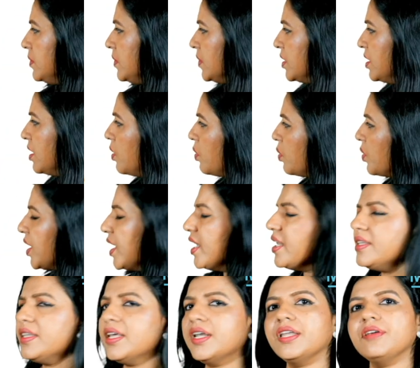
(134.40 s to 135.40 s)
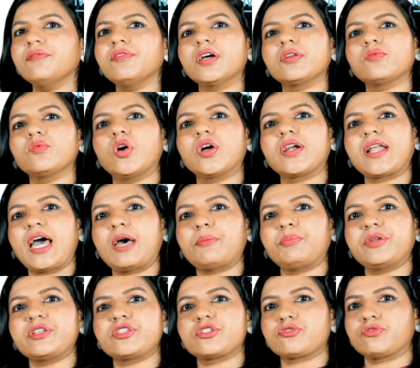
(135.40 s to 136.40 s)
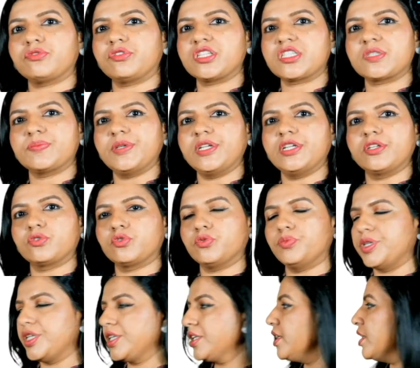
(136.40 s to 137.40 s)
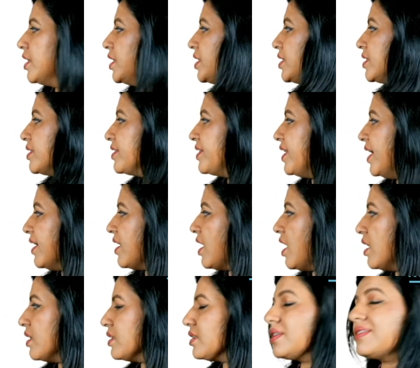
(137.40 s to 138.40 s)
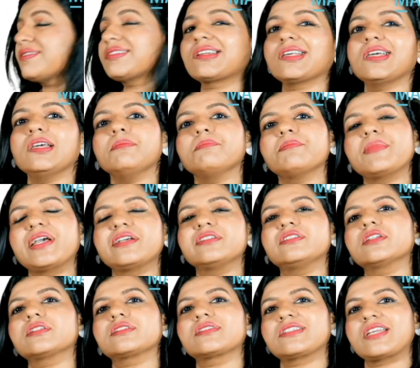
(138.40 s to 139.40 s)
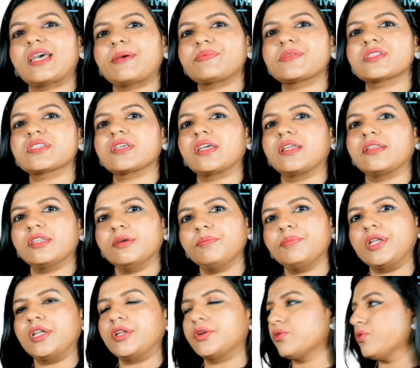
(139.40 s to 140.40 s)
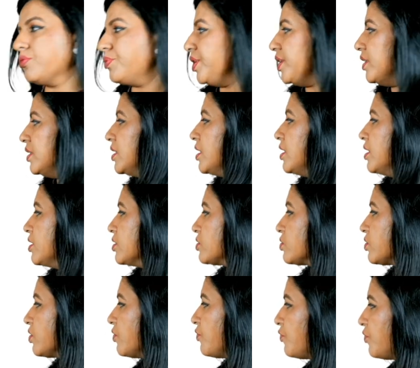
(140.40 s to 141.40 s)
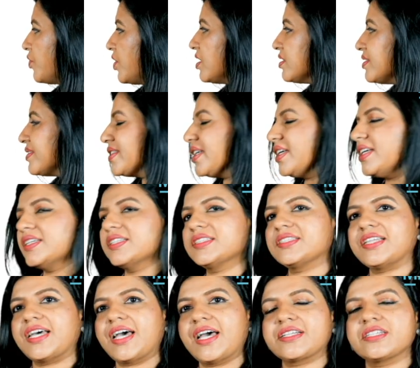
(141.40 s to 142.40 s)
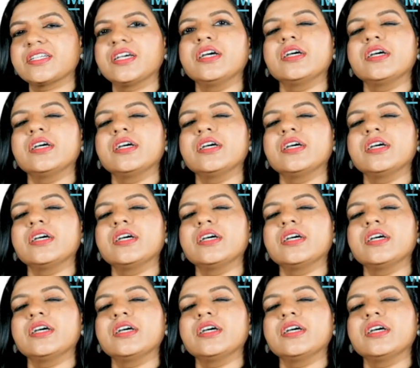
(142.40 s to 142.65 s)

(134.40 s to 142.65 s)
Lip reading: Now in the liver, what happens to this bilirubin? There are three major steps in the bilirubin. So the first thing is that